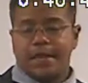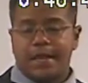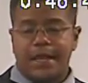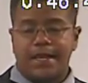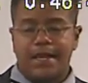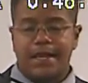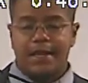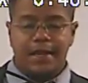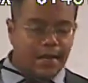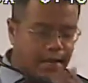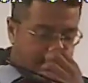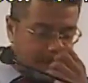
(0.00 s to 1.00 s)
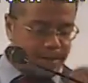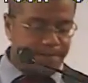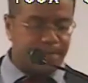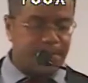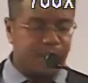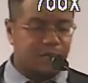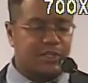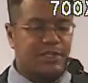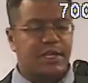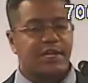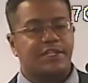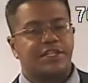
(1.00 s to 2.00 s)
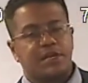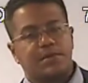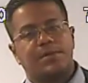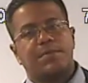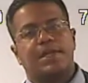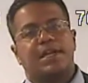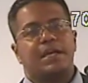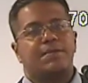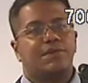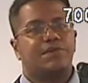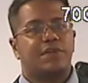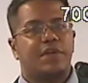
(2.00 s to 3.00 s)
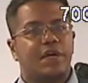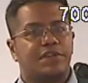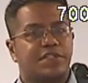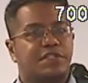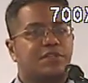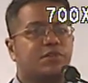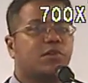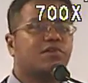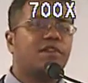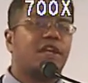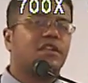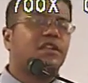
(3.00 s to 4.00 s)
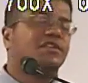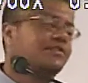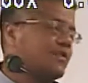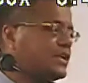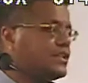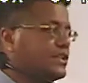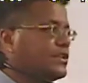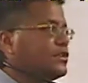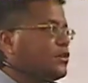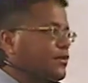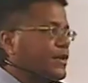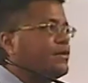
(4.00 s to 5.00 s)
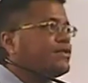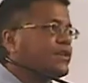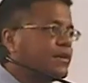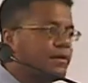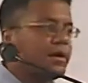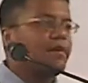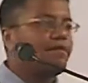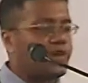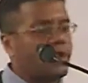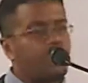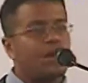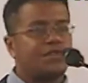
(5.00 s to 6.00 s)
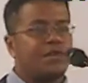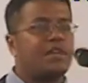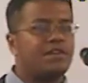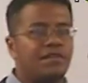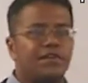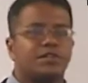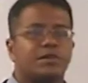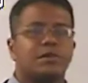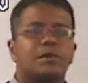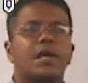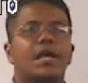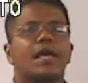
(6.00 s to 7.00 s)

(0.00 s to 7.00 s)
And then um, there was a, a, gentleman by the name of uh, Zinzendorf, Nicholas von Zinzendorf. He was a very wealthy individual.